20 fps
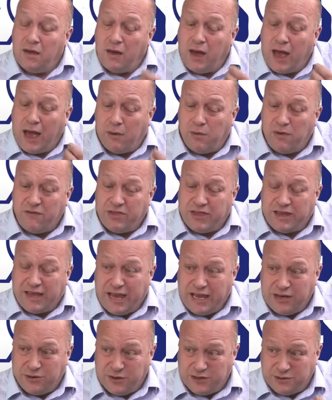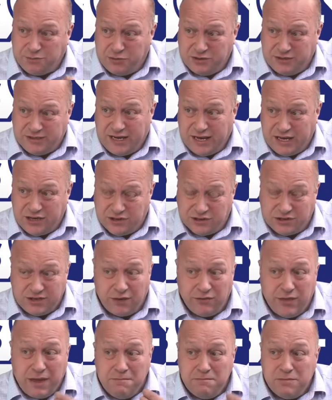However, the key to it is procedure,
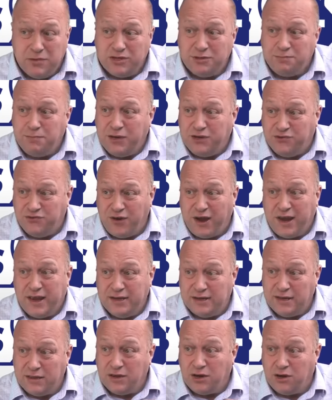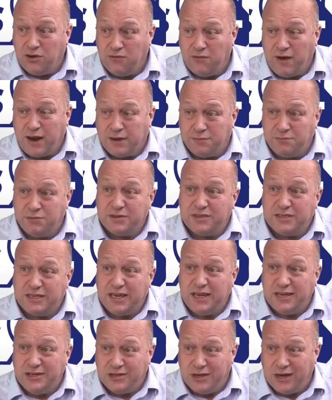so they must be trained in the correct
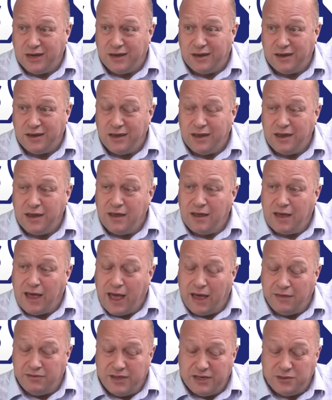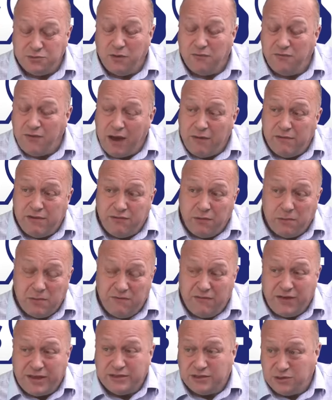procedure. And this will vary from
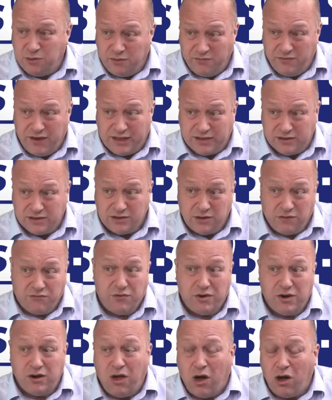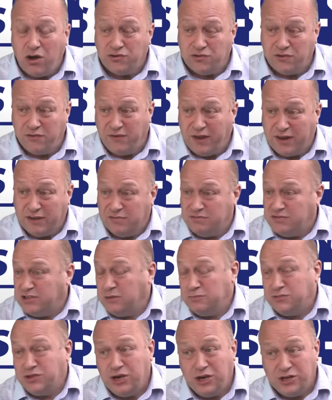event to event. So for a larger event,
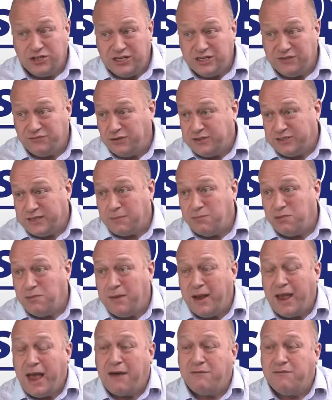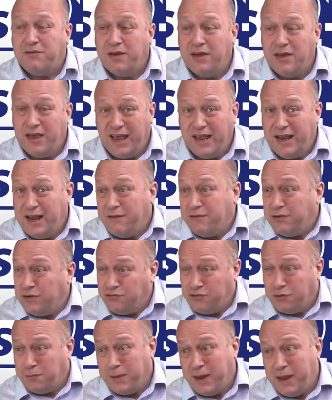some churches, for example, may have
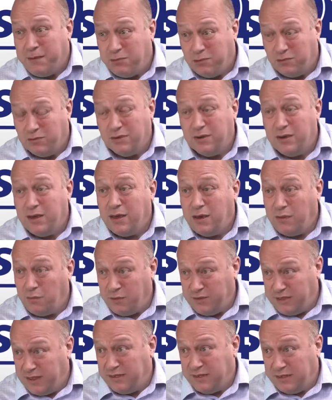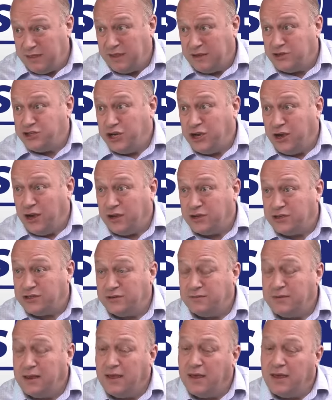1,100 people within the church.